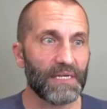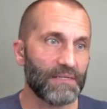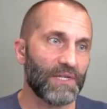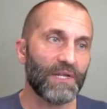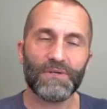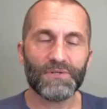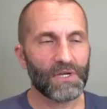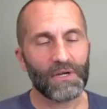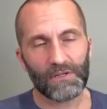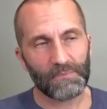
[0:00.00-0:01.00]
And, you
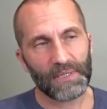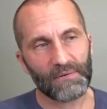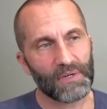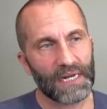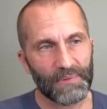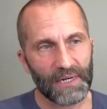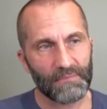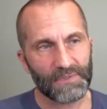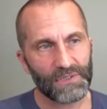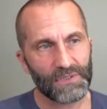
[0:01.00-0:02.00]
saw a little bit of what I've been
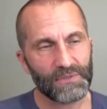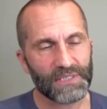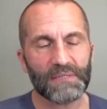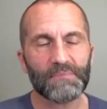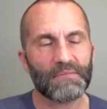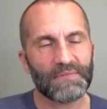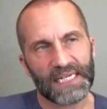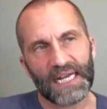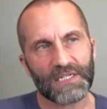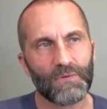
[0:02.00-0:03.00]
up to. And sometimes they'd
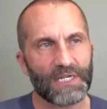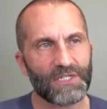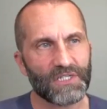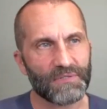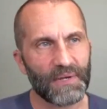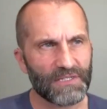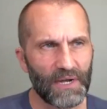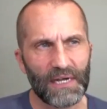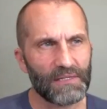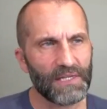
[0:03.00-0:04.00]
ask questions about, so
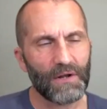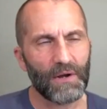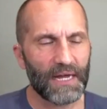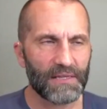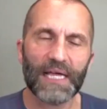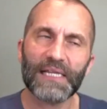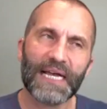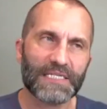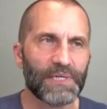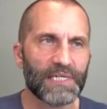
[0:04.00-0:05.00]
how did that
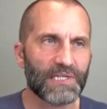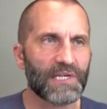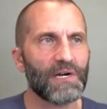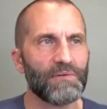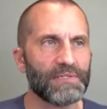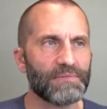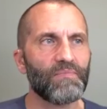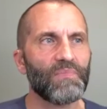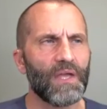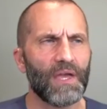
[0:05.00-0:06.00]
last place go?
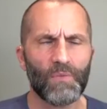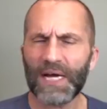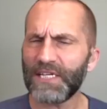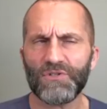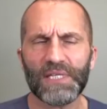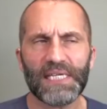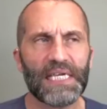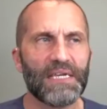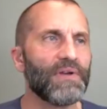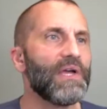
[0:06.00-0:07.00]
And why did you
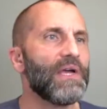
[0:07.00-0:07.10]
leave?